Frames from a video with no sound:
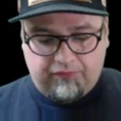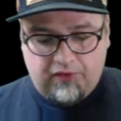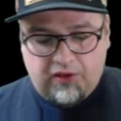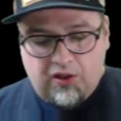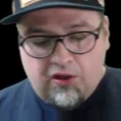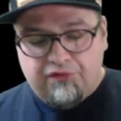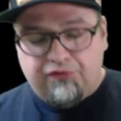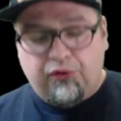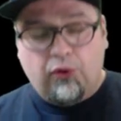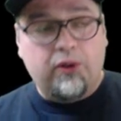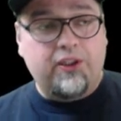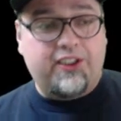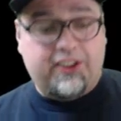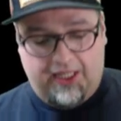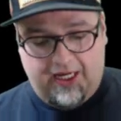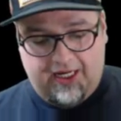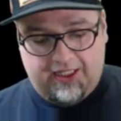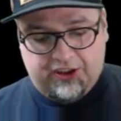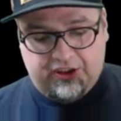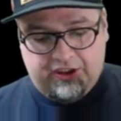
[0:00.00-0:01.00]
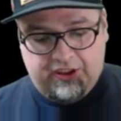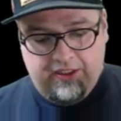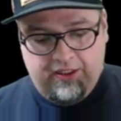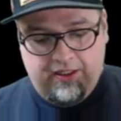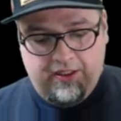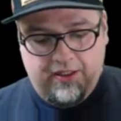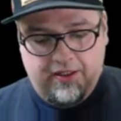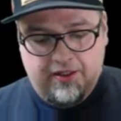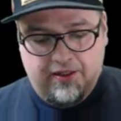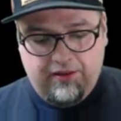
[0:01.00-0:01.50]
forward slash
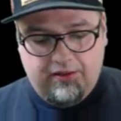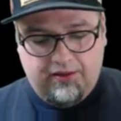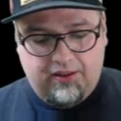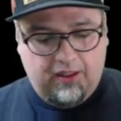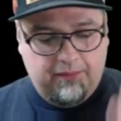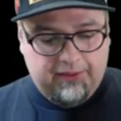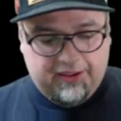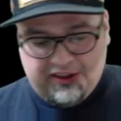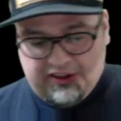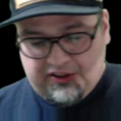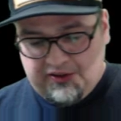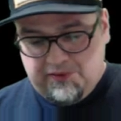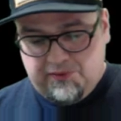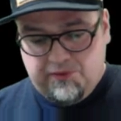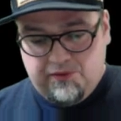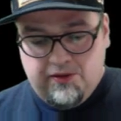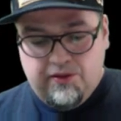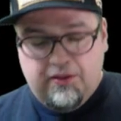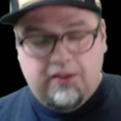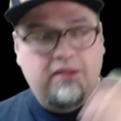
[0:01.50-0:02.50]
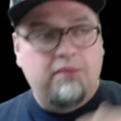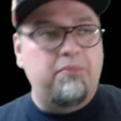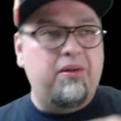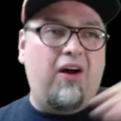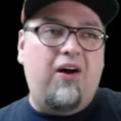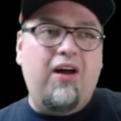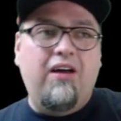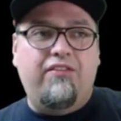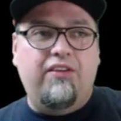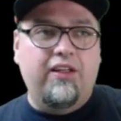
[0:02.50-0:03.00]
coming soon. But I'll
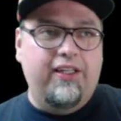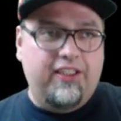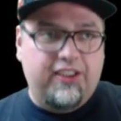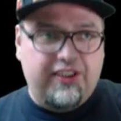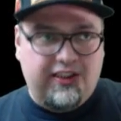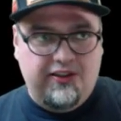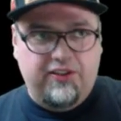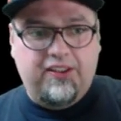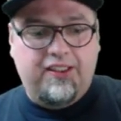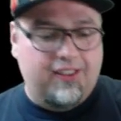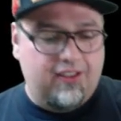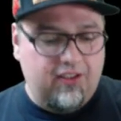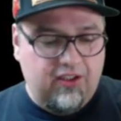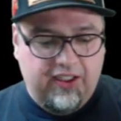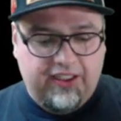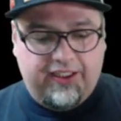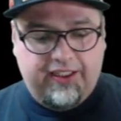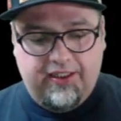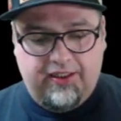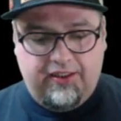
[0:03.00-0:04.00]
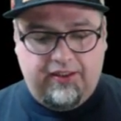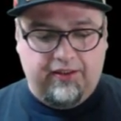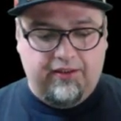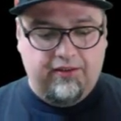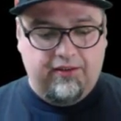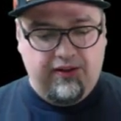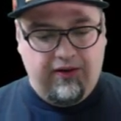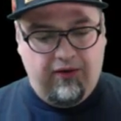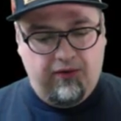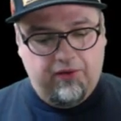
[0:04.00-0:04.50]
have a link so you can click it. And
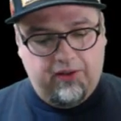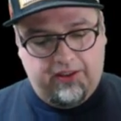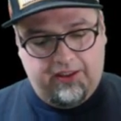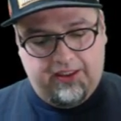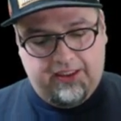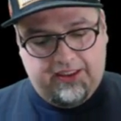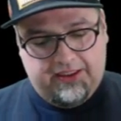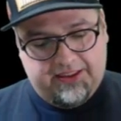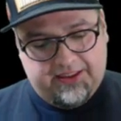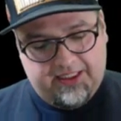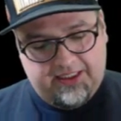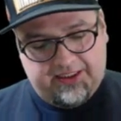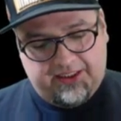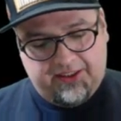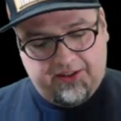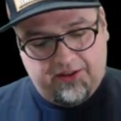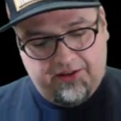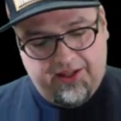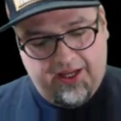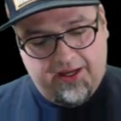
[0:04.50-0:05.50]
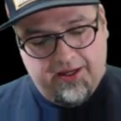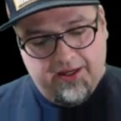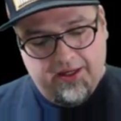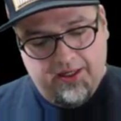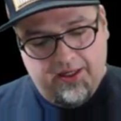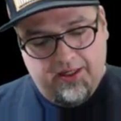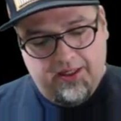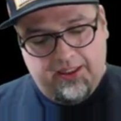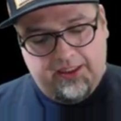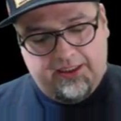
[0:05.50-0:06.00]
you know, he, he says here that
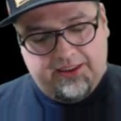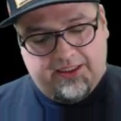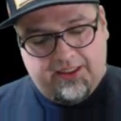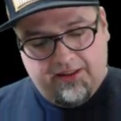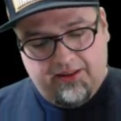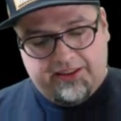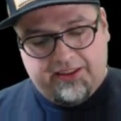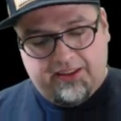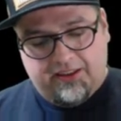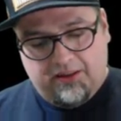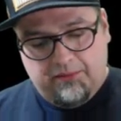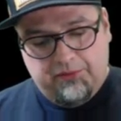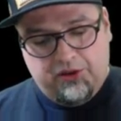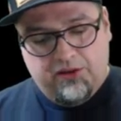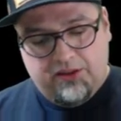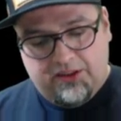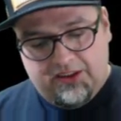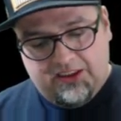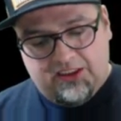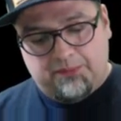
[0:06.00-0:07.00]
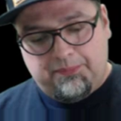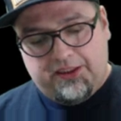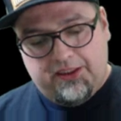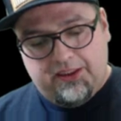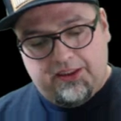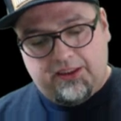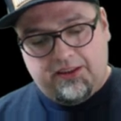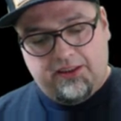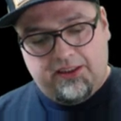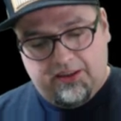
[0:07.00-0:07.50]
he's going to let the community speak,
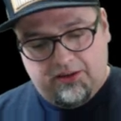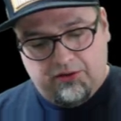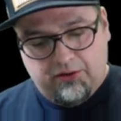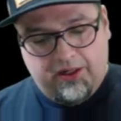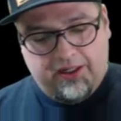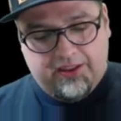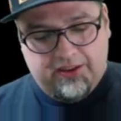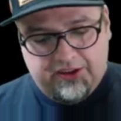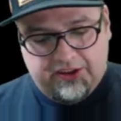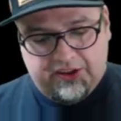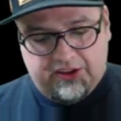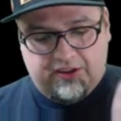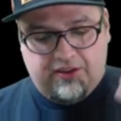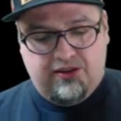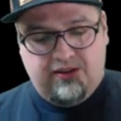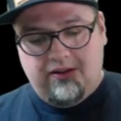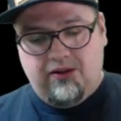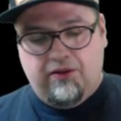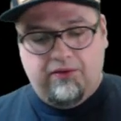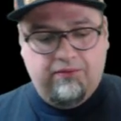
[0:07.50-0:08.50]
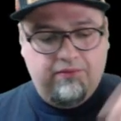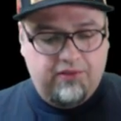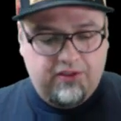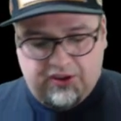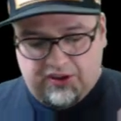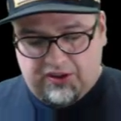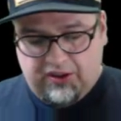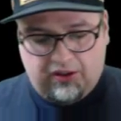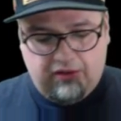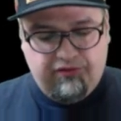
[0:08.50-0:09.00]
and he created a you know
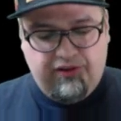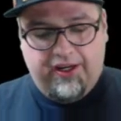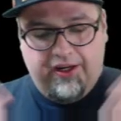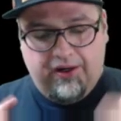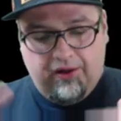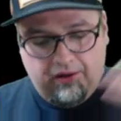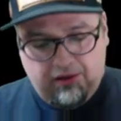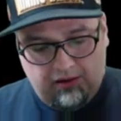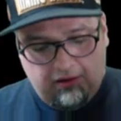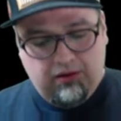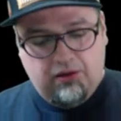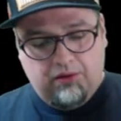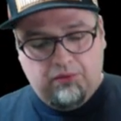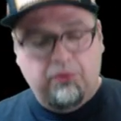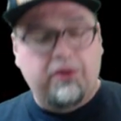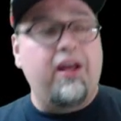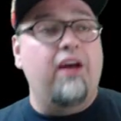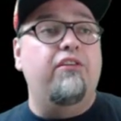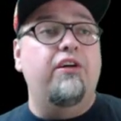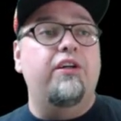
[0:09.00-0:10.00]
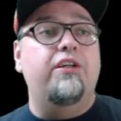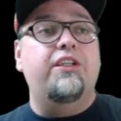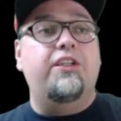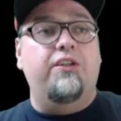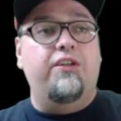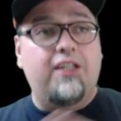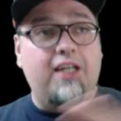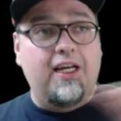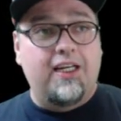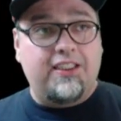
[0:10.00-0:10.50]
survey or, or, or, whatever, so
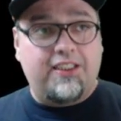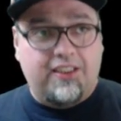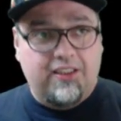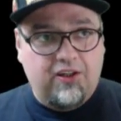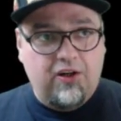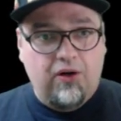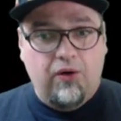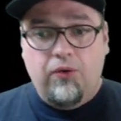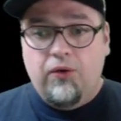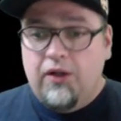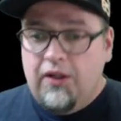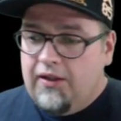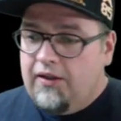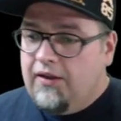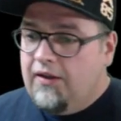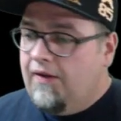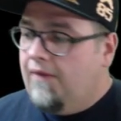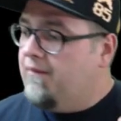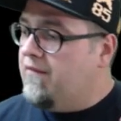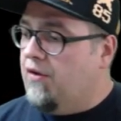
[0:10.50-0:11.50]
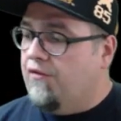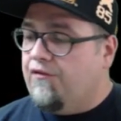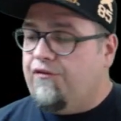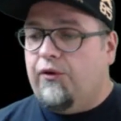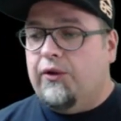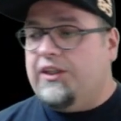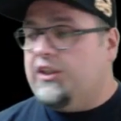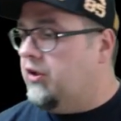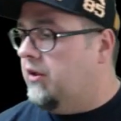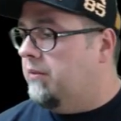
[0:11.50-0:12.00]
you guys can go, you know,
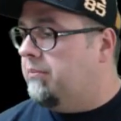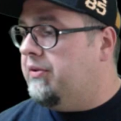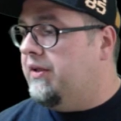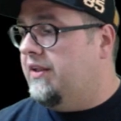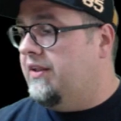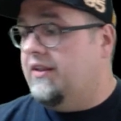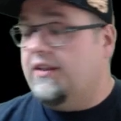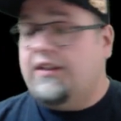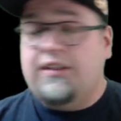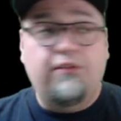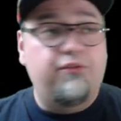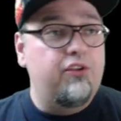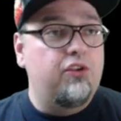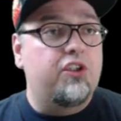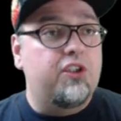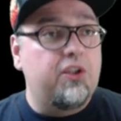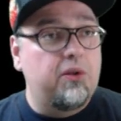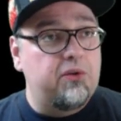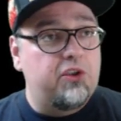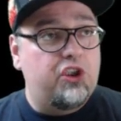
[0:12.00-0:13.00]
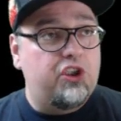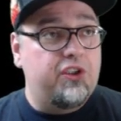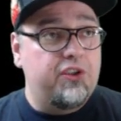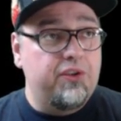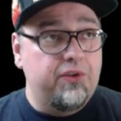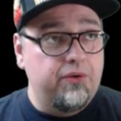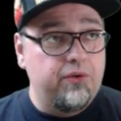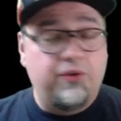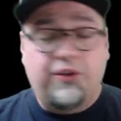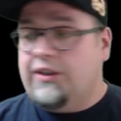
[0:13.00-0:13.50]
voice your opinions if you so
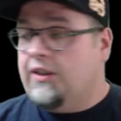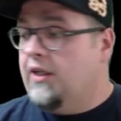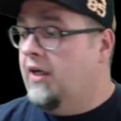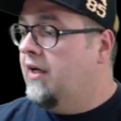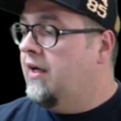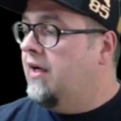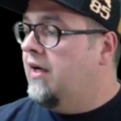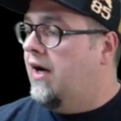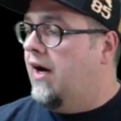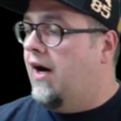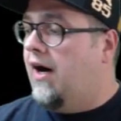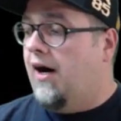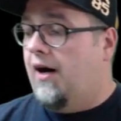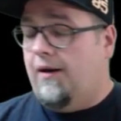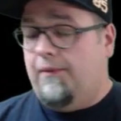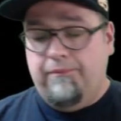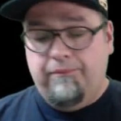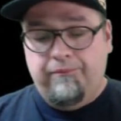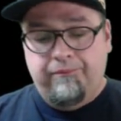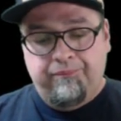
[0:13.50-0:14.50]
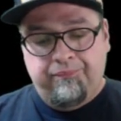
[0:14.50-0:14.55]
choose. Um,